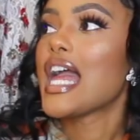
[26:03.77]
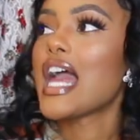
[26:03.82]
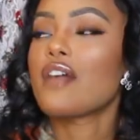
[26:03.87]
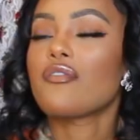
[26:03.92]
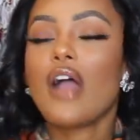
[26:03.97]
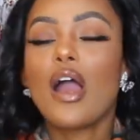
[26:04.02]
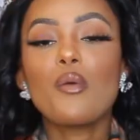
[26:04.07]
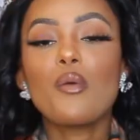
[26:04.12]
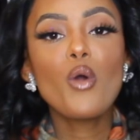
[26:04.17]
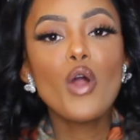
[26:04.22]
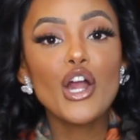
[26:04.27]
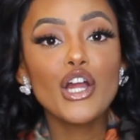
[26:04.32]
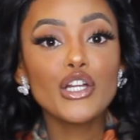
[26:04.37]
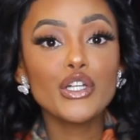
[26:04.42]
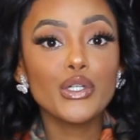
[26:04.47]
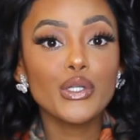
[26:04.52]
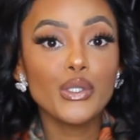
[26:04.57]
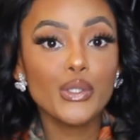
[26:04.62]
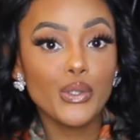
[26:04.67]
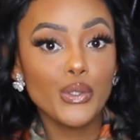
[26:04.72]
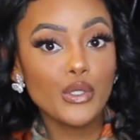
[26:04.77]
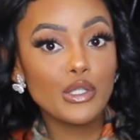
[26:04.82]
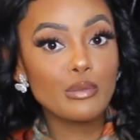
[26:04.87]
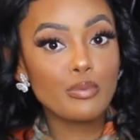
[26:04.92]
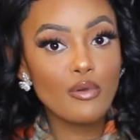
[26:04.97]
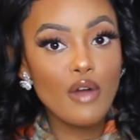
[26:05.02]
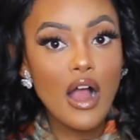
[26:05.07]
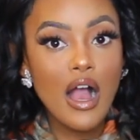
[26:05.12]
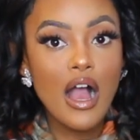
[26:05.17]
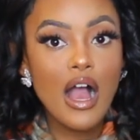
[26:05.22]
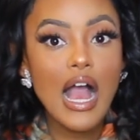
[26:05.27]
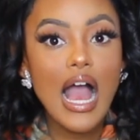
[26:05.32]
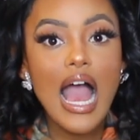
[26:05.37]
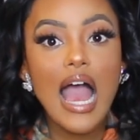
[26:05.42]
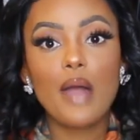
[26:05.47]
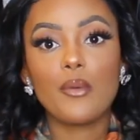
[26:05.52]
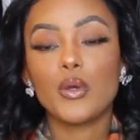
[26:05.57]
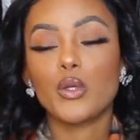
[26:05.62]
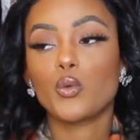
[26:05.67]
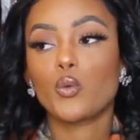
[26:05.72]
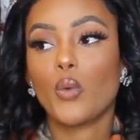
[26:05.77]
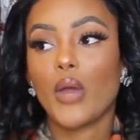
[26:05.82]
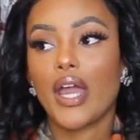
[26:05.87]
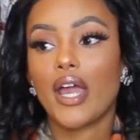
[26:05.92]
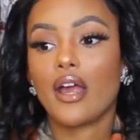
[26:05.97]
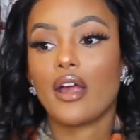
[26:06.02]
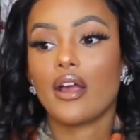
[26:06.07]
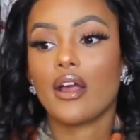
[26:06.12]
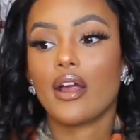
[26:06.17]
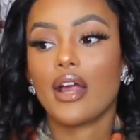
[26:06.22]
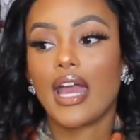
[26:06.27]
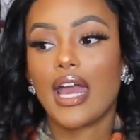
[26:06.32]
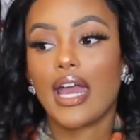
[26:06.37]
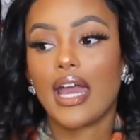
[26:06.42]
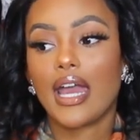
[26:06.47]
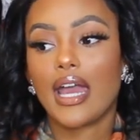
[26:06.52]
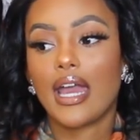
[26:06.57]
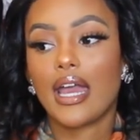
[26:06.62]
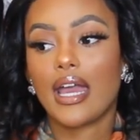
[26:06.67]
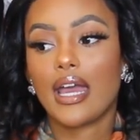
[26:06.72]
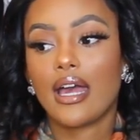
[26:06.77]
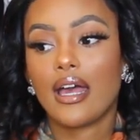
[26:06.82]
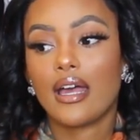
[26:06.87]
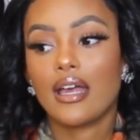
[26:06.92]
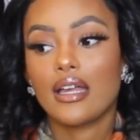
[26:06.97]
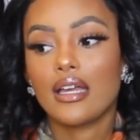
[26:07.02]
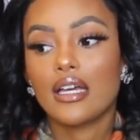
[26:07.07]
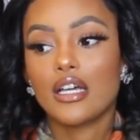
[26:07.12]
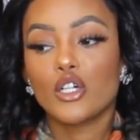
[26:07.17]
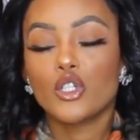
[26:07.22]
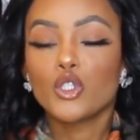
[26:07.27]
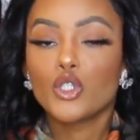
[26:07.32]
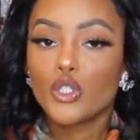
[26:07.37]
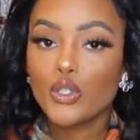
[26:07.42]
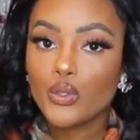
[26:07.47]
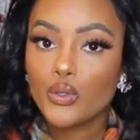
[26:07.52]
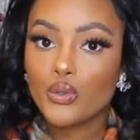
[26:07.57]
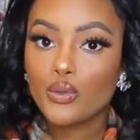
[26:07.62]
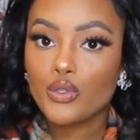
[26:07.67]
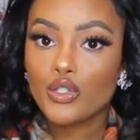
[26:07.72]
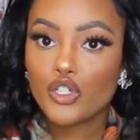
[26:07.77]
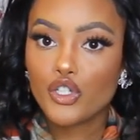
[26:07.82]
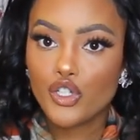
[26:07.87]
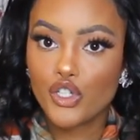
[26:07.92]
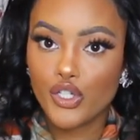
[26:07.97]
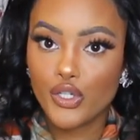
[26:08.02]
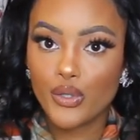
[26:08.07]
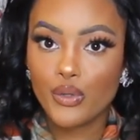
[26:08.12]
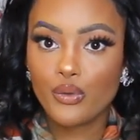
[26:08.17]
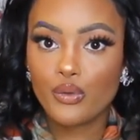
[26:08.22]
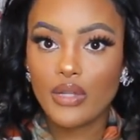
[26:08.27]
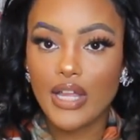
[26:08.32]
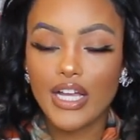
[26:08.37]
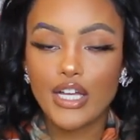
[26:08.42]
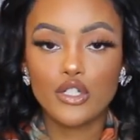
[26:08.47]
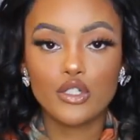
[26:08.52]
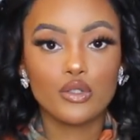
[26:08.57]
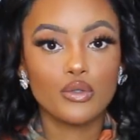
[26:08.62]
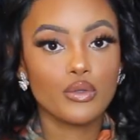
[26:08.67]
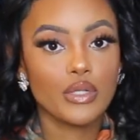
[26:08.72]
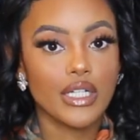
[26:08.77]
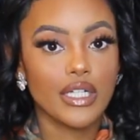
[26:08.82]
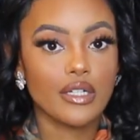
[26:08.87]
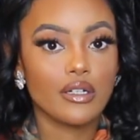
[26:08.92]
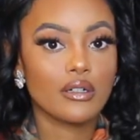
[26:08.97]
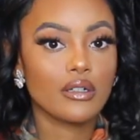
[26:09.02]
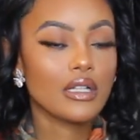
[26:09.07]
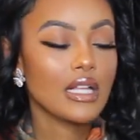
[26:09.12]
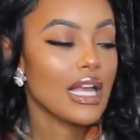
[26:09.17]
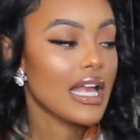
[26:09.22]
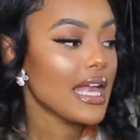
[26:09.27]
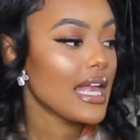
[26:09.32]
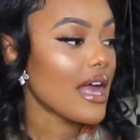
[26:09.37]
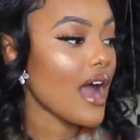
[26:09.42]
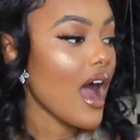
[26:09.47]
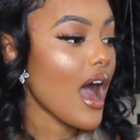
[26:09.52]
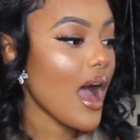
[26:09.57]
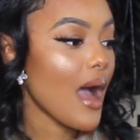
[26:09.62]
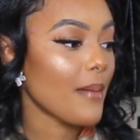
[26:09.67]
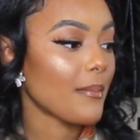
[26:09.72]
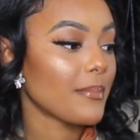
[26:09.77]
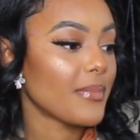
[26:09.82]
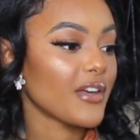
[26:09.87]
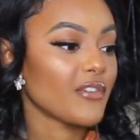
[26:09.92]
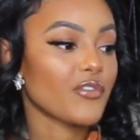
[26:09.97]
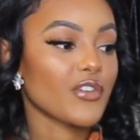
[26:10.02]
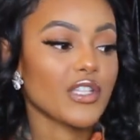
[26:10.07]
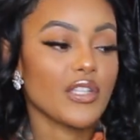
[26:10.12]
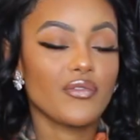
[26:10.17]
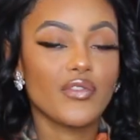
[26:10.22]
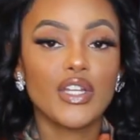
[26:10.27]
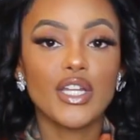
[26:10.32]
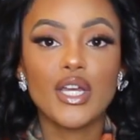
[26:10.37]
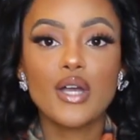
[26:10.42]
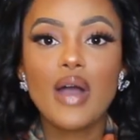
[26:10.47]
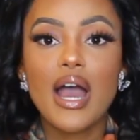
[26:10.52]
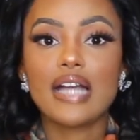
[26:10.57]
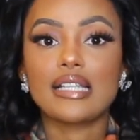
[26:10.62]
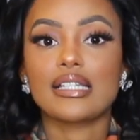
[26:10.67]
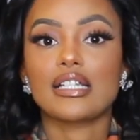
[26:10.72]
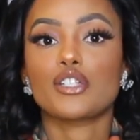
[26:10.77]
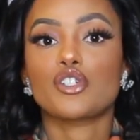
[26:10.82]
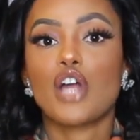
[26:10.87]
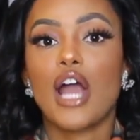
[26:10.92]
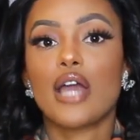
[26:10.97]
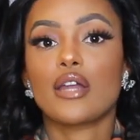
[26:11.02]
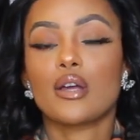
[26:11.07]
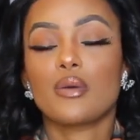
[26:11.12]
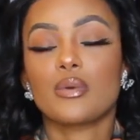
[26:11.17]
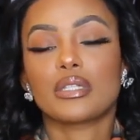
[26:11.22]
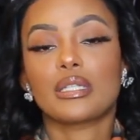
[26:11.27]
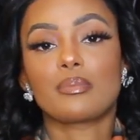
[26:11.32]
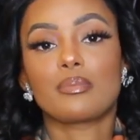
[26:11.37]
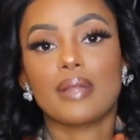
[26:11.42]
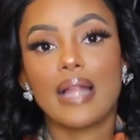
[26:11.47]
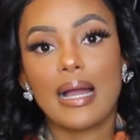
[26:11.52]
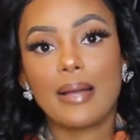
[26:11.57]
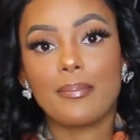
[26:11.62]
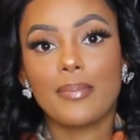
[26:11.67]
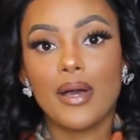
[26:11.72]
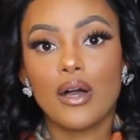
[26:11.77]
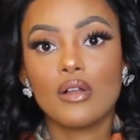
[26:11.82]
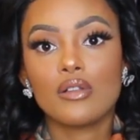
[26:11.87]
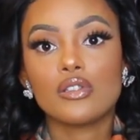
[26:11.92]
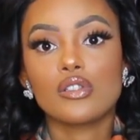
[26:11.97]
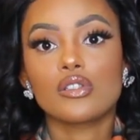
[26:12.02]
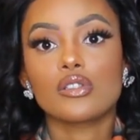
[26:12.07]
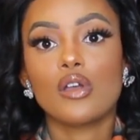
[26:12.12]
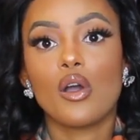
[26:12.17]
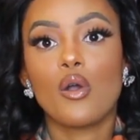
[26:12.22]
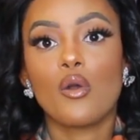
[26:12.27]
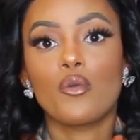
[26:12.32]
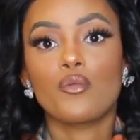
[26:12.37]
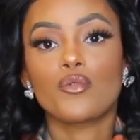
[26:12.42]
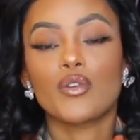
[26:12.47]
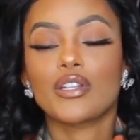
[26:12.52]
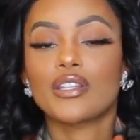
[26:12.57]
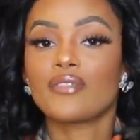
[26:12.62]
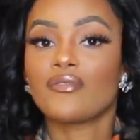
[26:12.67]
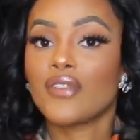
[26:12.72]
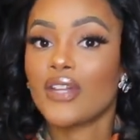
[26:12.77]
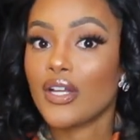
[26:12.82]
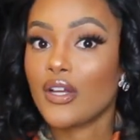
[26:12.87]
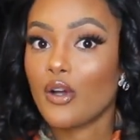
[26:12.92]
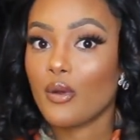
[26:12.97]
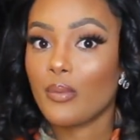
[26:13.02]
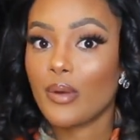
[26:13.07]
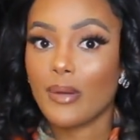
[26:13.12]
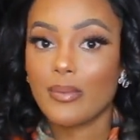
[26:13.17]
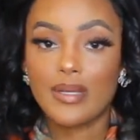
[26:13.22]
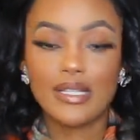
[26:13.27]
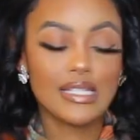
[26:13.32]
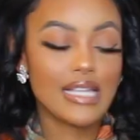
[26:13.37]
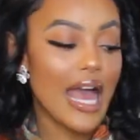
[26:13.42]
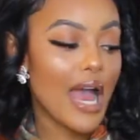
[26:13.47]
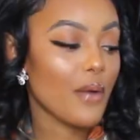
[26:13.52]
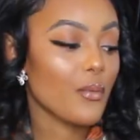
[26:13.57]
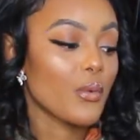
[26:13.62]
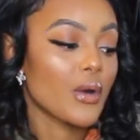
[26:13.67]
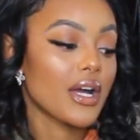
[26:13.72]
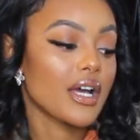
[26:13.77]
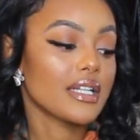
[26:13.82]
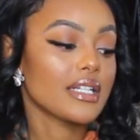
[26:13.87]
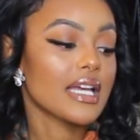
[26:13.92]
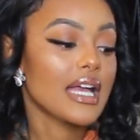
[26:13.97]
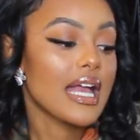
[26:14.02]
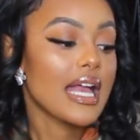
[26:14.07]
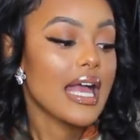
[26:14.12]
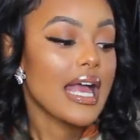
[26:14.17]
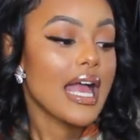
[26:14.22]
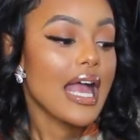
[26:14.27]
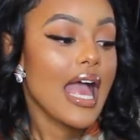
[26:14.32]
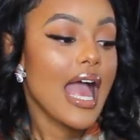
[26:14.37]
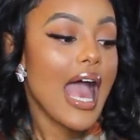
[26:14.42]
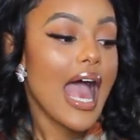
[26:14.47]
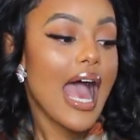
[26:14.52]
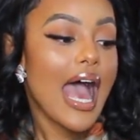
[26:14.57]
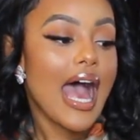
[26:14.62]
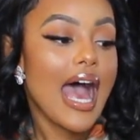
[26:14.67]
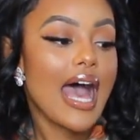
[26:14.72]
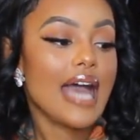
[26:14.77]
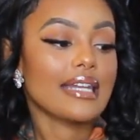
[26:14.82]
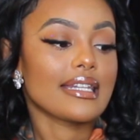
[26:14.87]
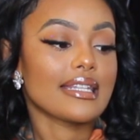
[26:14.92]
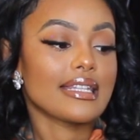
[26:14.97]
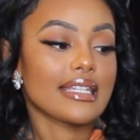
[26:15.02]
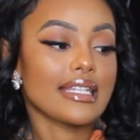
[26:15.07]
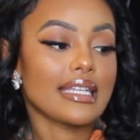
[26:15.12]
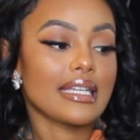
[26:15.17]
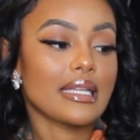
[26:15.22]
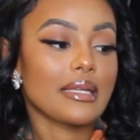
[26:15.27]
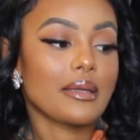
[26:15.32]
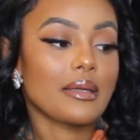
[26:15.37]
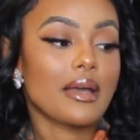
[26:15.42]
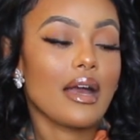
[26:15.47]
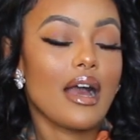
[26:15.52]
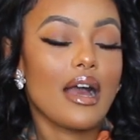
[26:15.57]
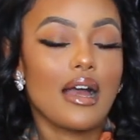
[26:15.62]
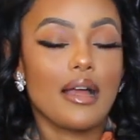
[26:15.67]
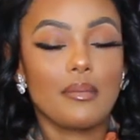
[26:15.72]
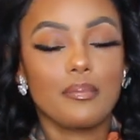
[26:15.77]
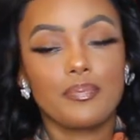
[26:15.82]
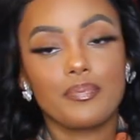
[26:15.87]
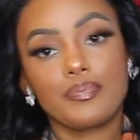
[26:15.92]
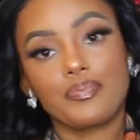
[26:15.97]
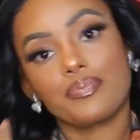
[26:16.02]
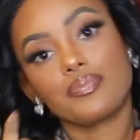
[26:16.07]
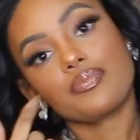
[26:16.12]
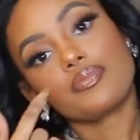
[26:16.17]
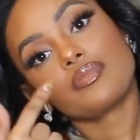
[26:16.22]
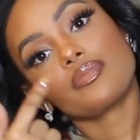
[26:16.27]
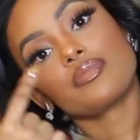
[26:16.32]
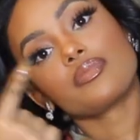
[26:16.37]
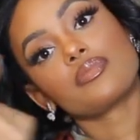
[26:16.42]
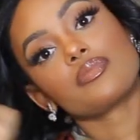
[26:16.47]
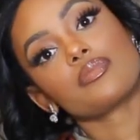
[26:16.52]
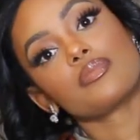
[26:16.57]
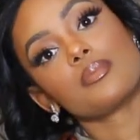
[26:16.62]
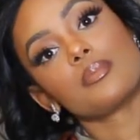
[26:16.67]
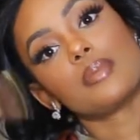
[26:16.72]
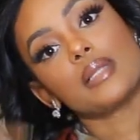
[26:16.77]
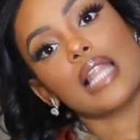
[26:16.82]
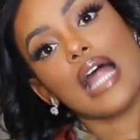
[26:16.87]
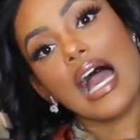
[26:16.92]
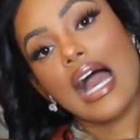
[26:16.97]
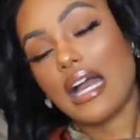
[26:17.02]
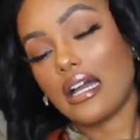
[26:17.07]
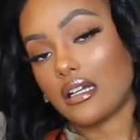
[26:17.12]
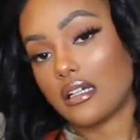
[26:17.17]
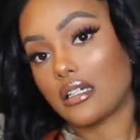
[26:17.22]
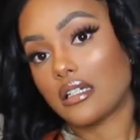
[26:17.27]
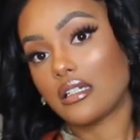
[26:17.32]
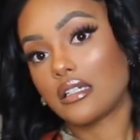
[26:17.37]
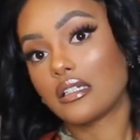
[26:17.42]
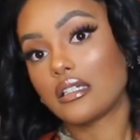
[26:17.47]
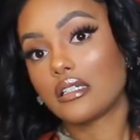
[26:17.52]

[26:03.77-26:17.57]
If wore a nude bra, I would wear a nude shoe, like a nude heel. Um, but for the video, I did try it on with a black belt. So for the video purpose, I would add the um, black,